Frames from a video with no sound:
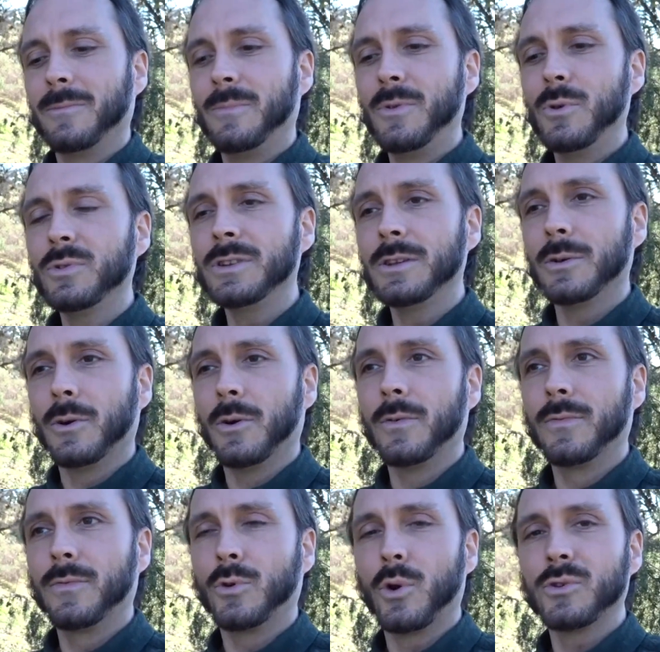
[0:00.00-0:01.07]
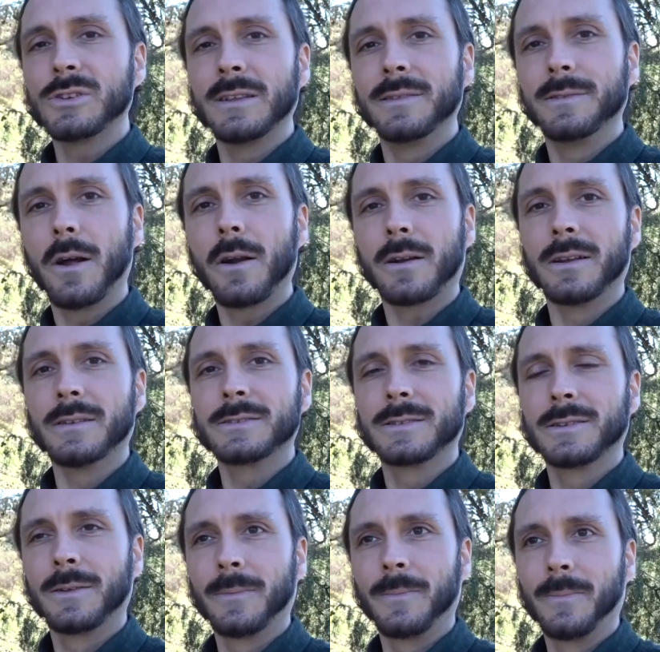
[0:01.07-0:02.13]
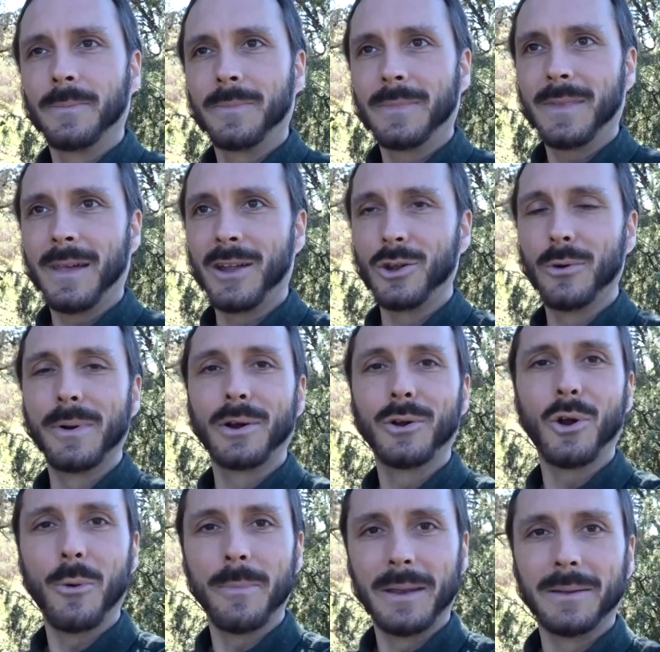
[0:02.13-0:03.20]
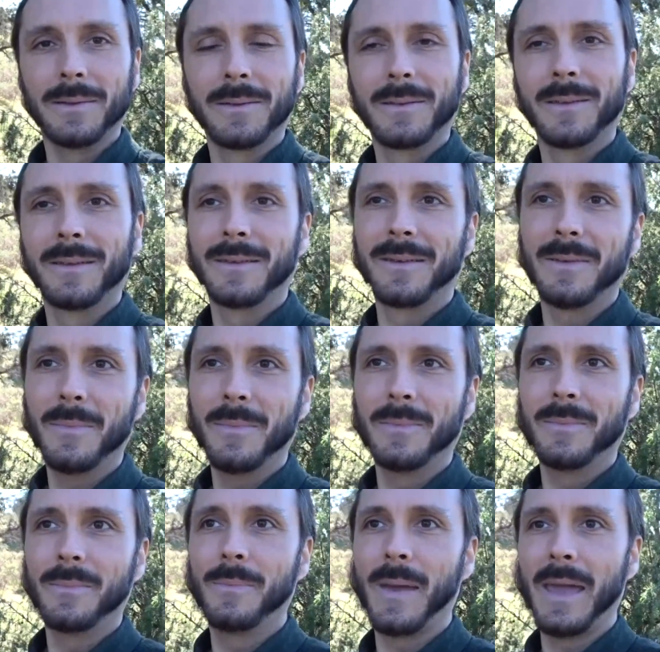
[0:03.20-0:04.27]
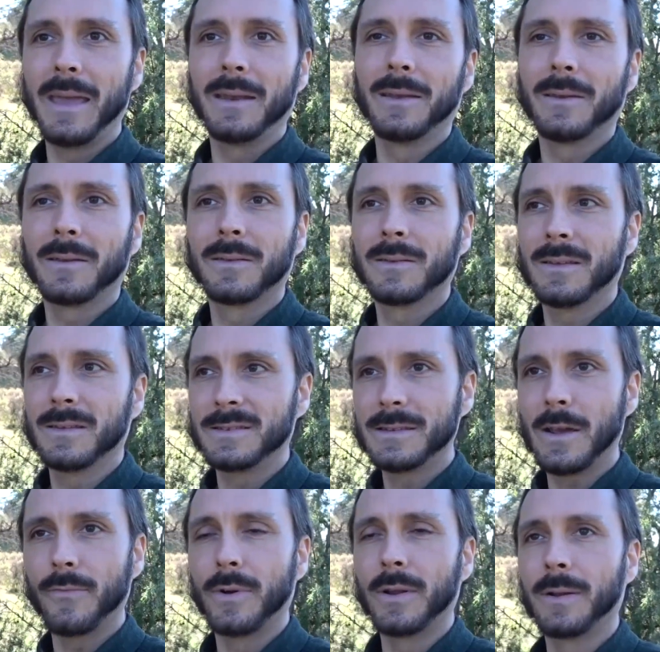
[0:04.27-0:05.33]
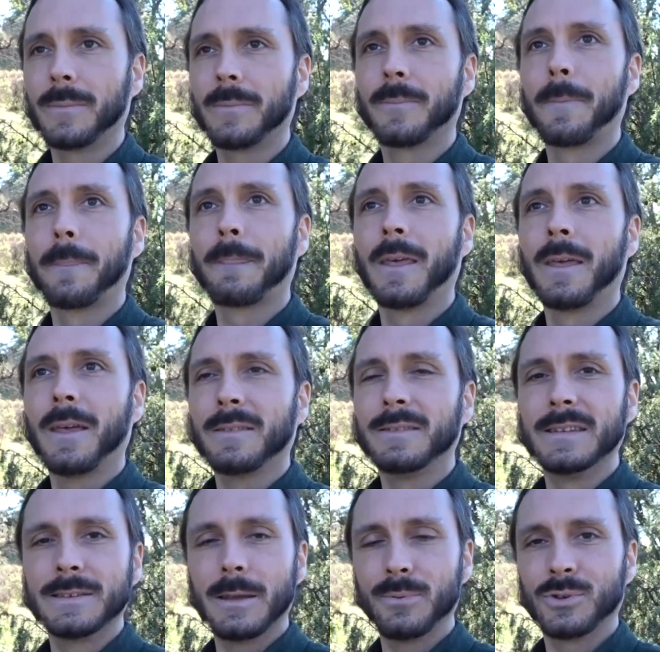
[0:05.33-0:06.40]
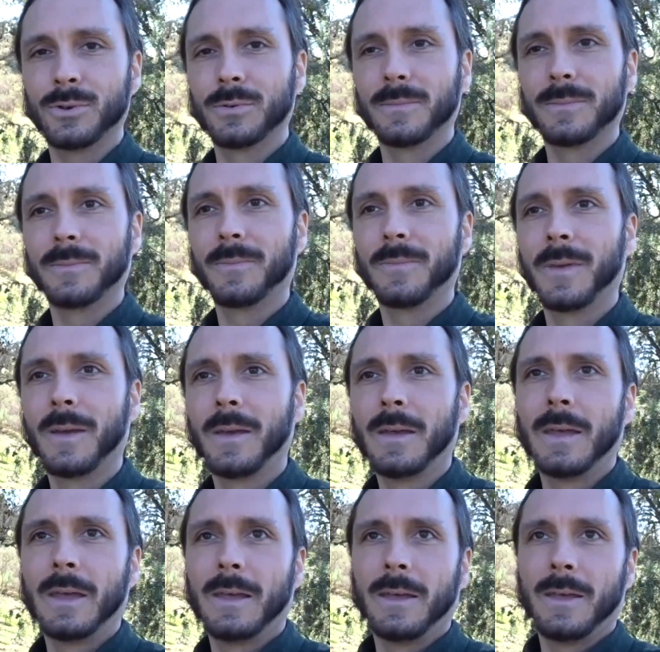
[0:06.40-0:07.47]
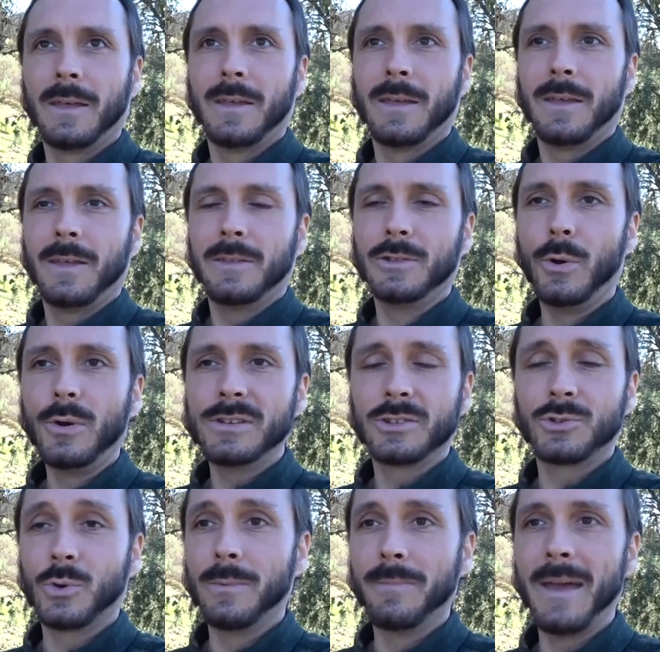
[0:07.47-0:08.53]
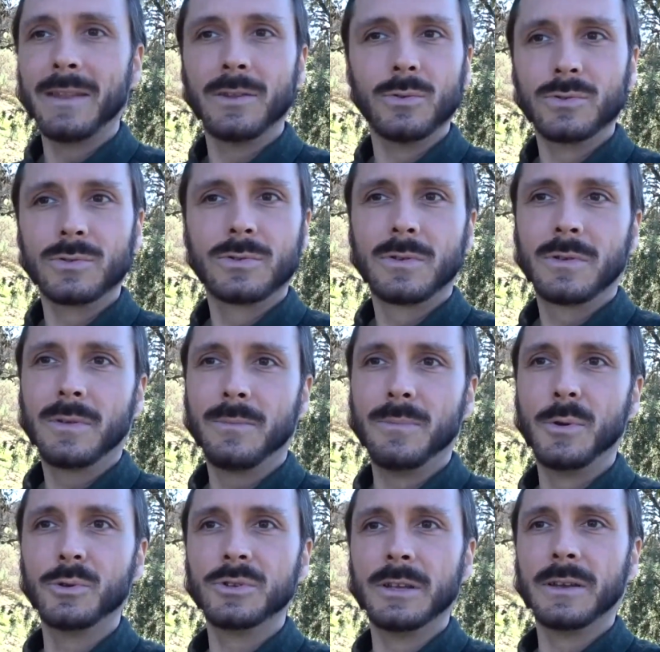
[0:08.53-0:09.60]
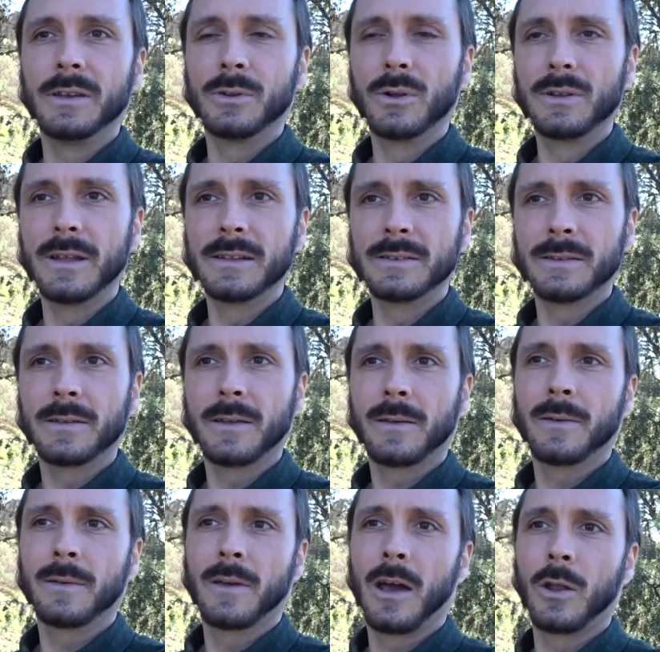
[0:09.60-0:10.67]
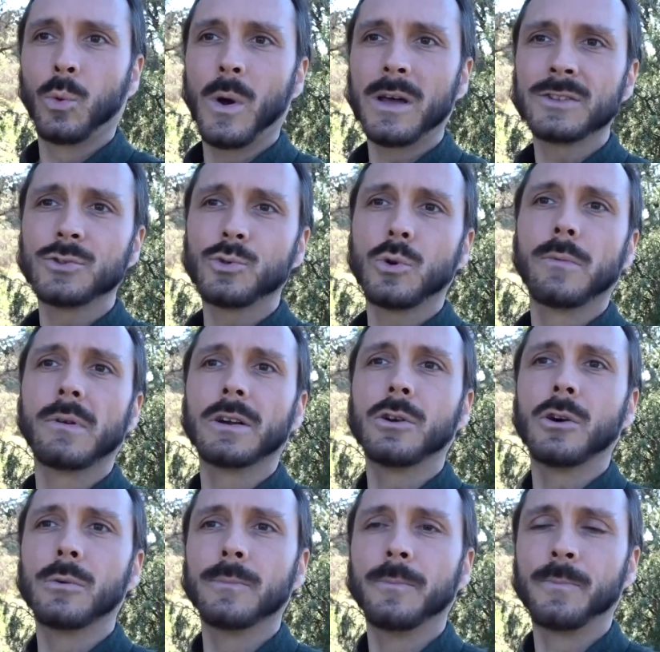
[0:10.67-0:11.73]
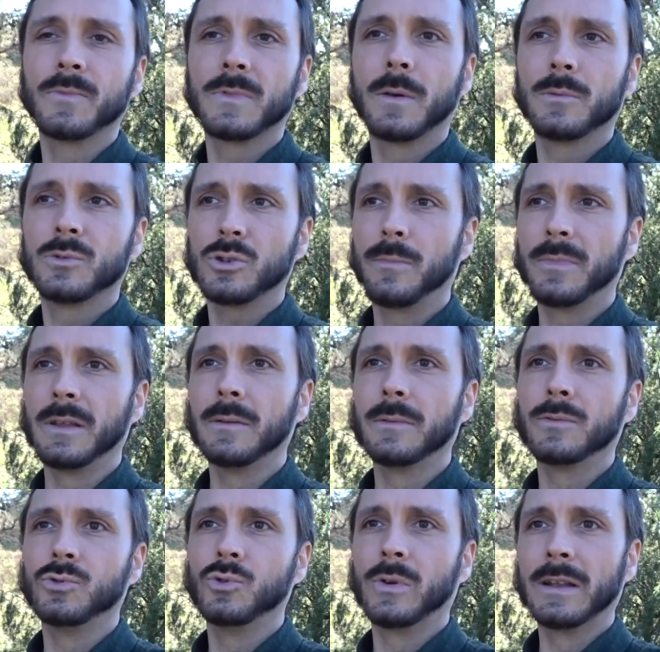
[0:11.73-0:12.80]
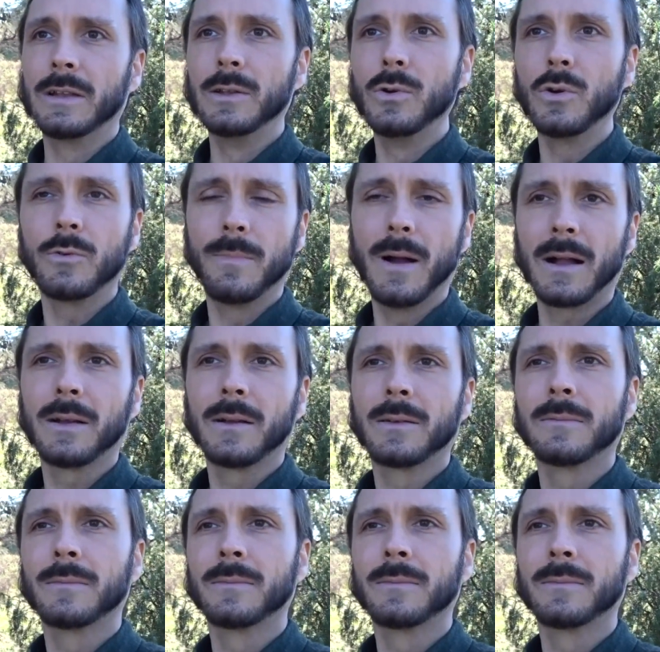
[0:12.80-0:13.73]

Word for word: beauty of crossing darkness and overcoming pain, suffering deception. There is a tremendous beauty in all that. And once you overcome something, you can look back.